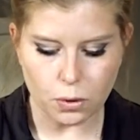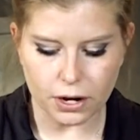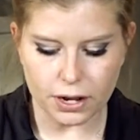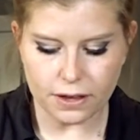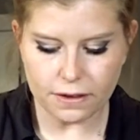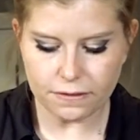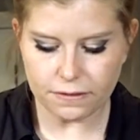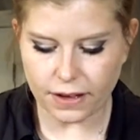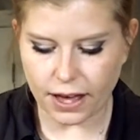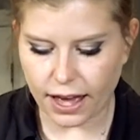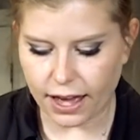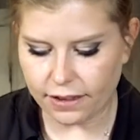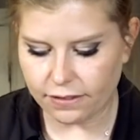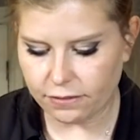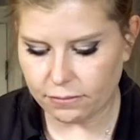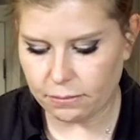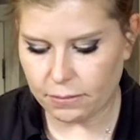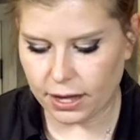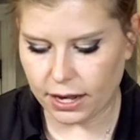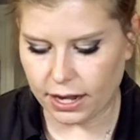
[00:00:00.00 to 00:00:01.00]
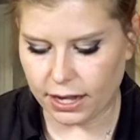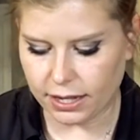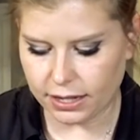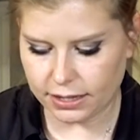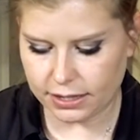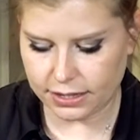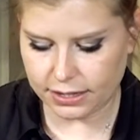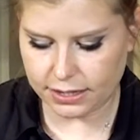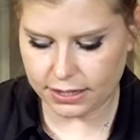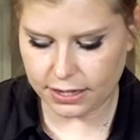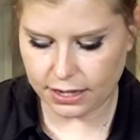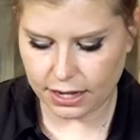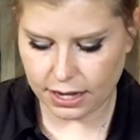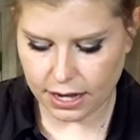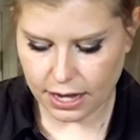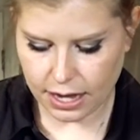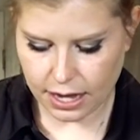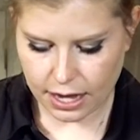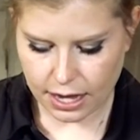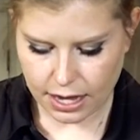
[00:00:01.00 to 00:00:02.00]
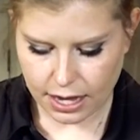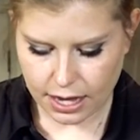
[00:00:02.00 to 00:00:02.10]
25 minutes.